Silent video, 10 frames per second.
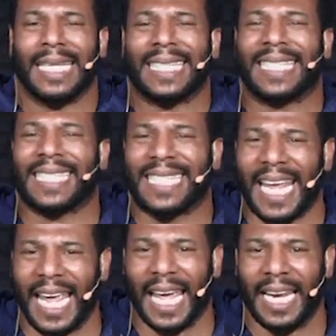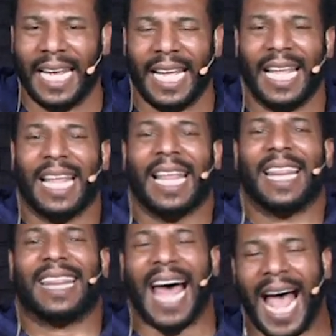see it,
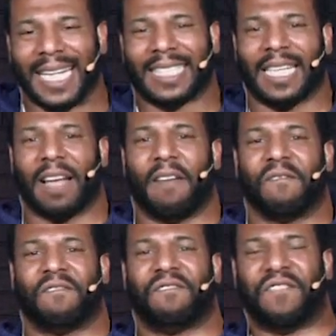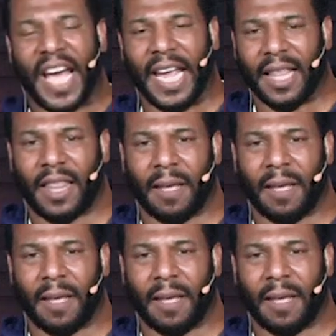that's faith.